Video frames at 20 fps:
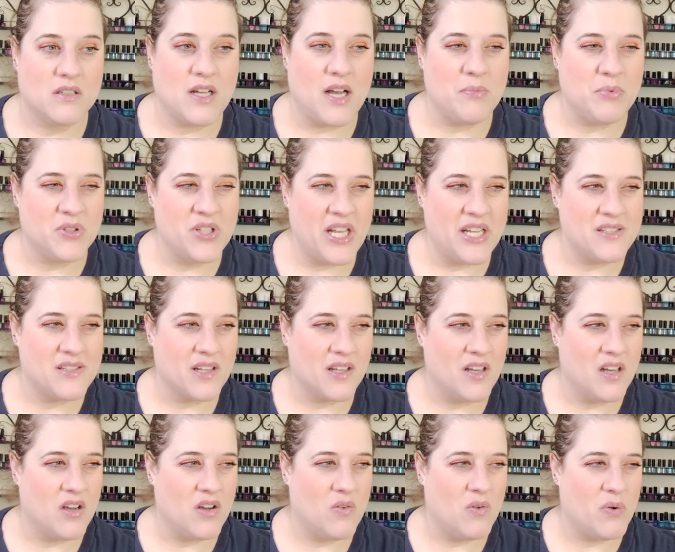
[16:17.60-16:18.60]
a couple days
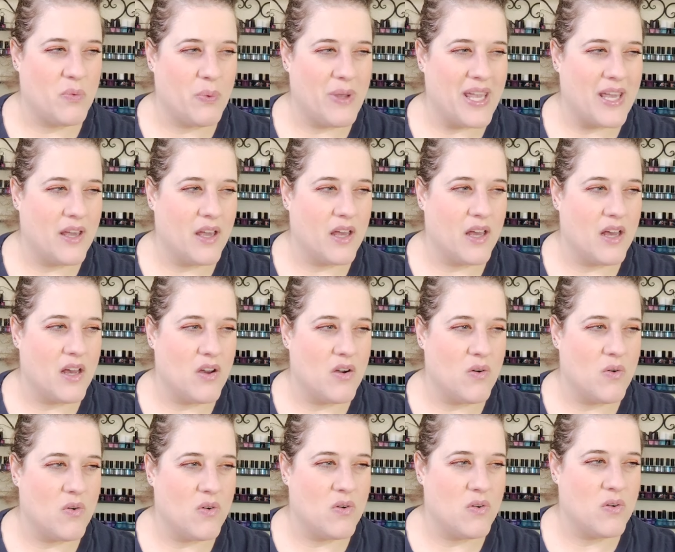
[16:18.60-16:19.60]
ago, a week
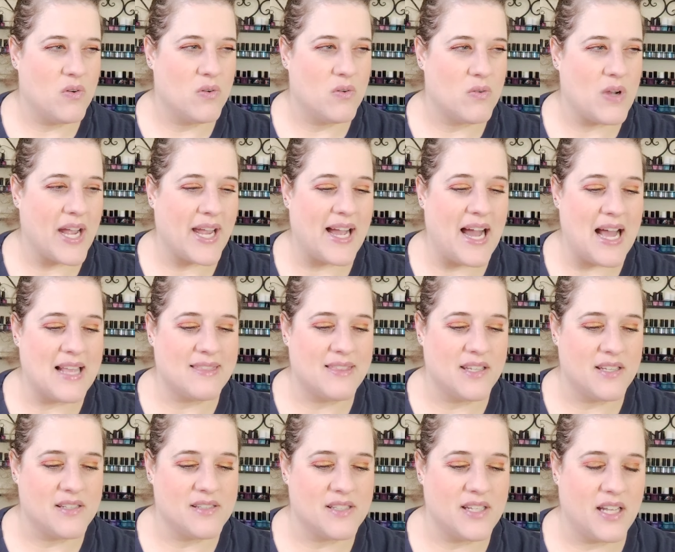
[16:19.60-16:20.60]
ago, I got
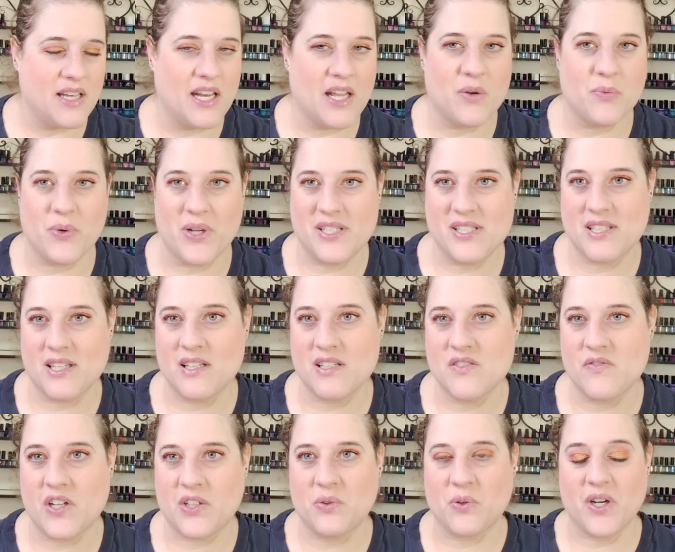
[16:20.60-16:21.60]
this in a
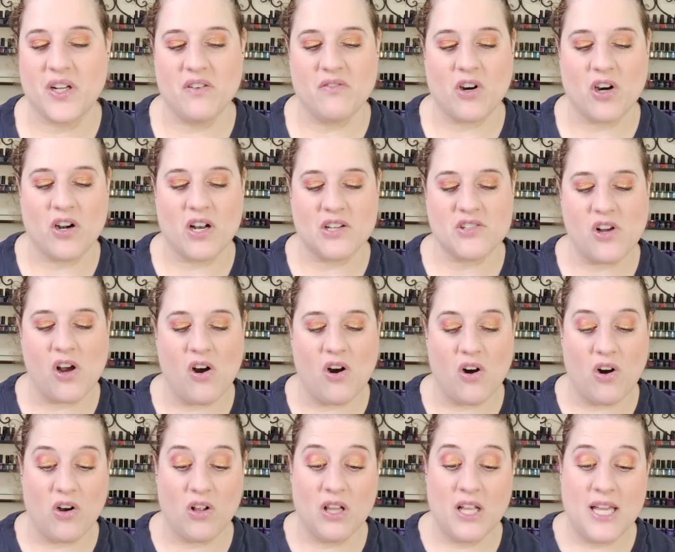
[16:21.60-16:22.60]
recent Victorian Varnish
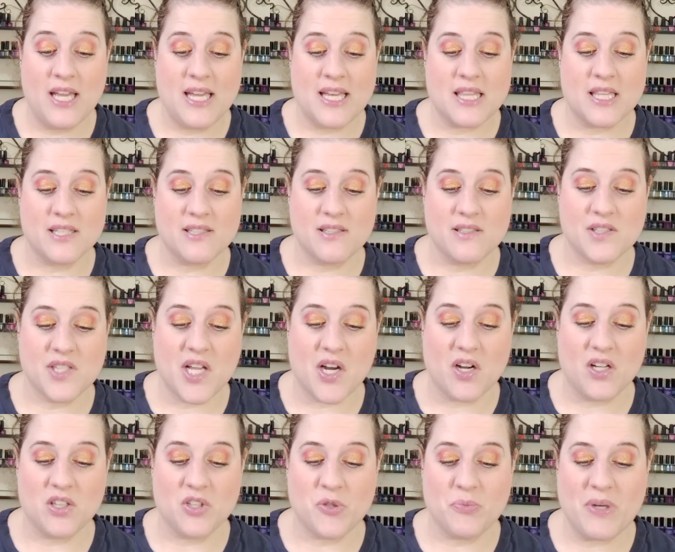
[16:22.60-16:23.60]
haul. This is
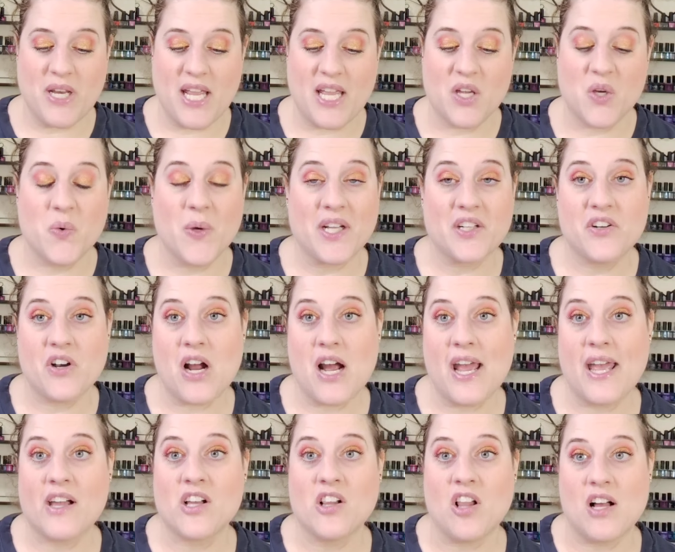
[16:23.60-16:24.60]
their Illuminate Quick
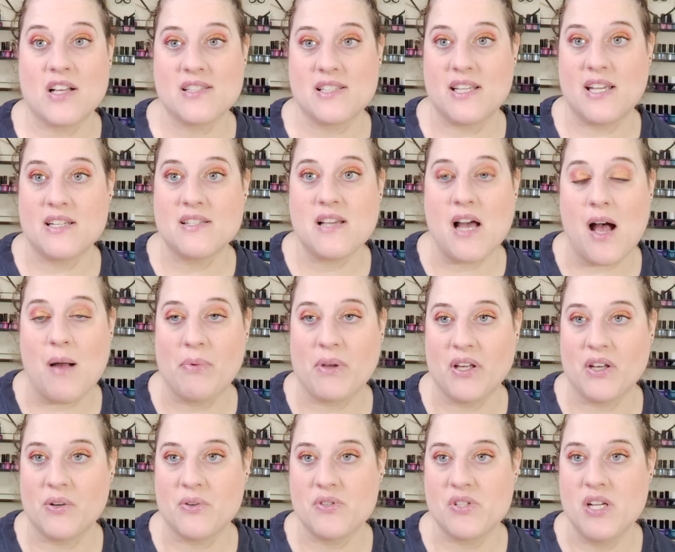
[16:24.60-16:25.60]
Dry Glossy Top
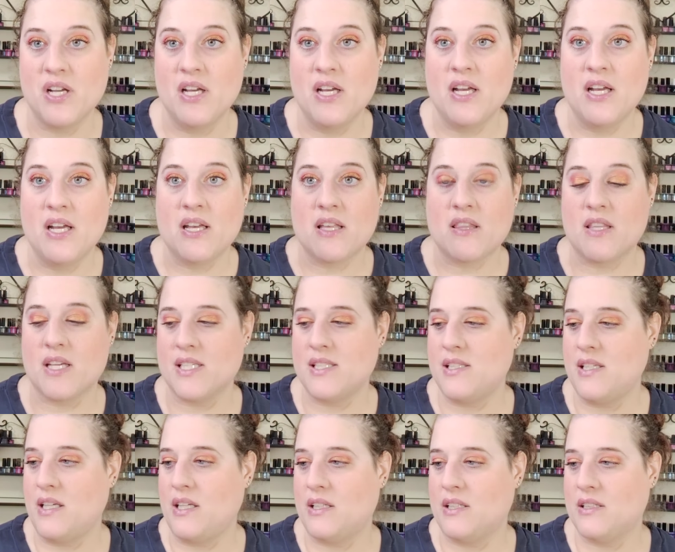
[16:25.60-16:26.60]
Coat.
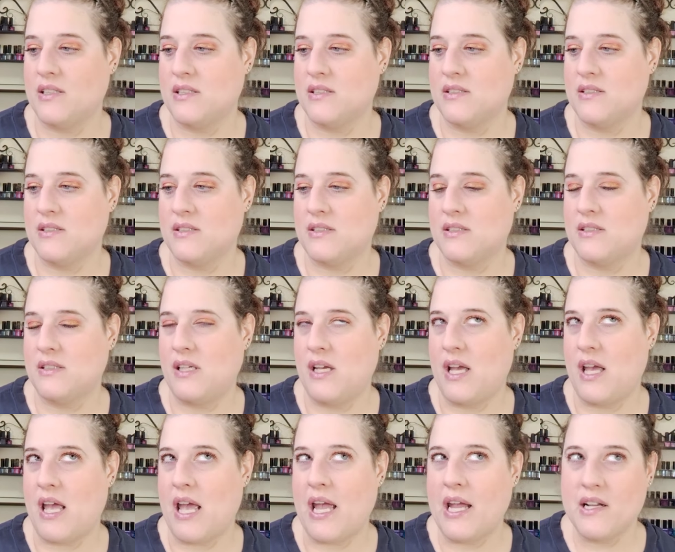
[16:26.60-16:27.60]
This is
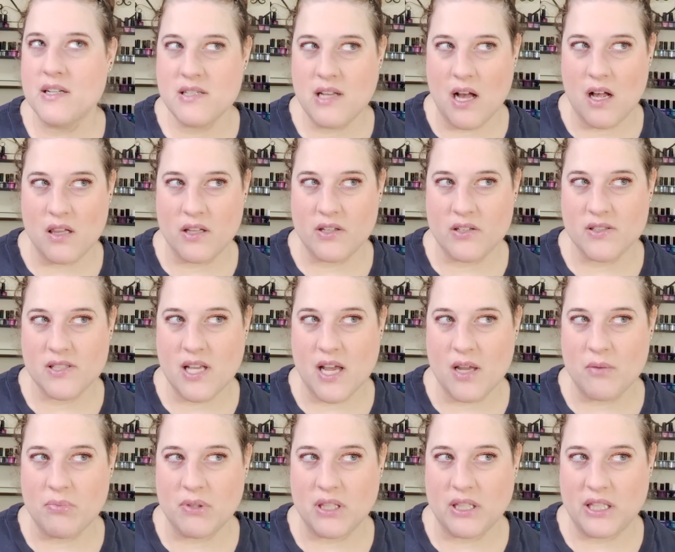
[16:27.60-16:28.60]
$8,
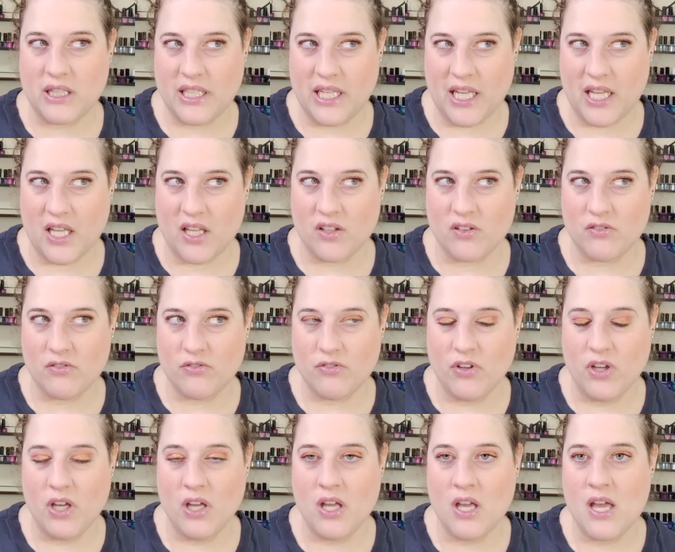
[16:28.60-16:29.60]
I
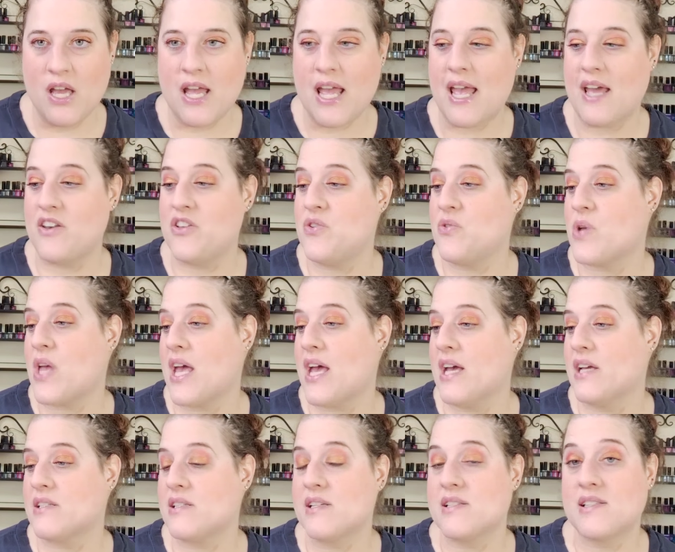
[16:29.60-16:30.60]
believe, and you
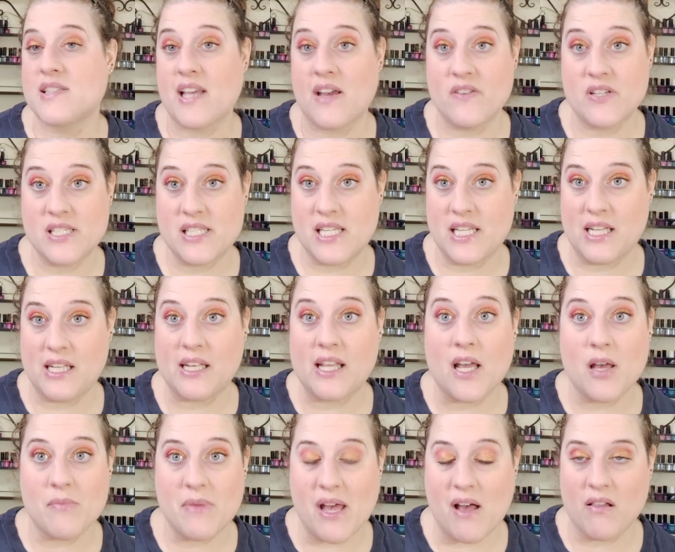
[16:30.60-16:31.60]
get 17
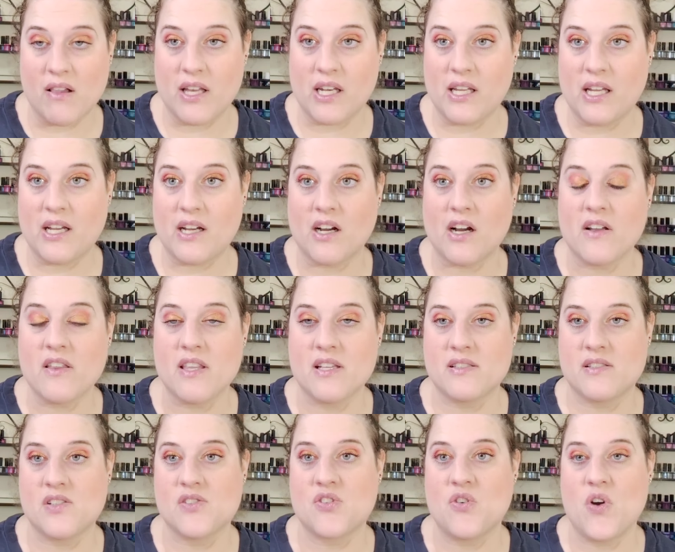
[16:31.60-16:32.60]
ml in here.
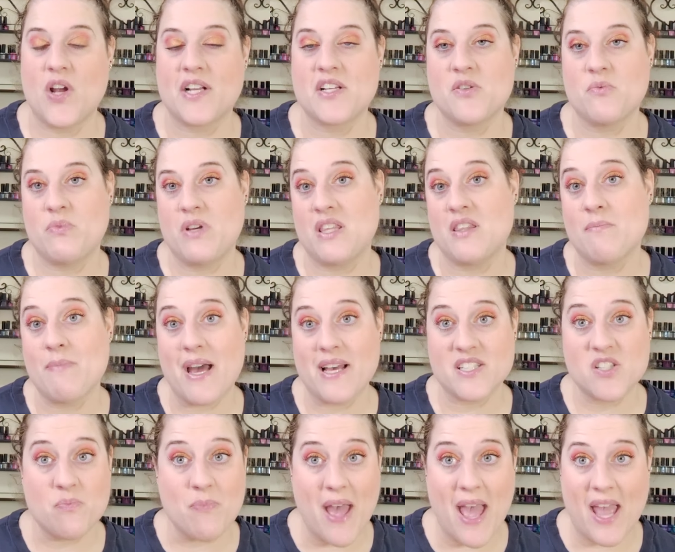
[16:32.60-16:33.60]
This is going to be the
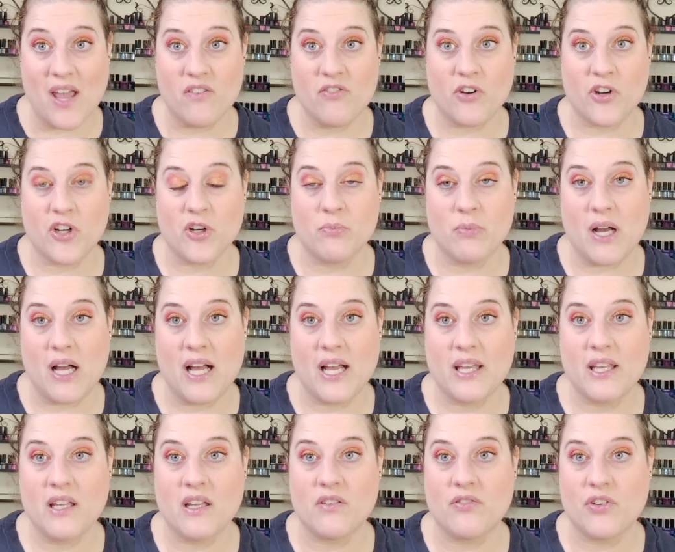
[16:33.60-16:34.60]
best bang for your
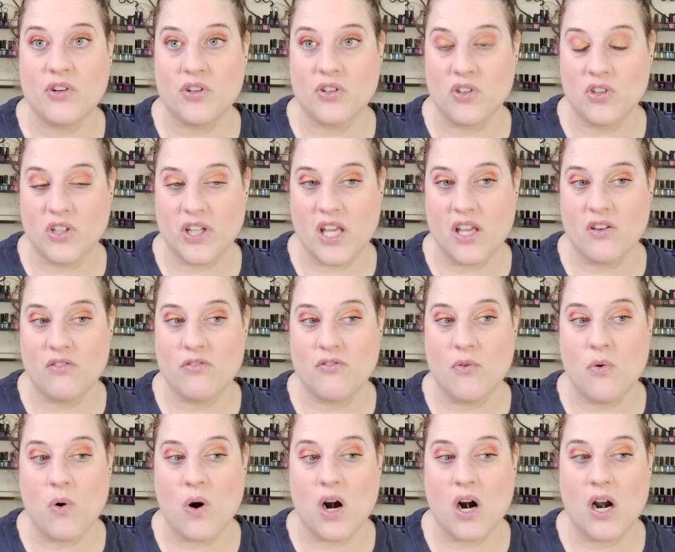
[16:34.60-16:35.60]
buck if you're looking
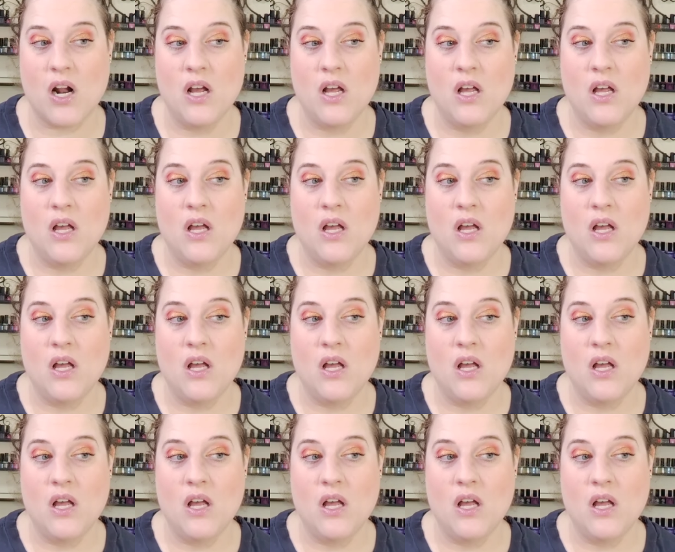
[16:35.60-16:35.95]
for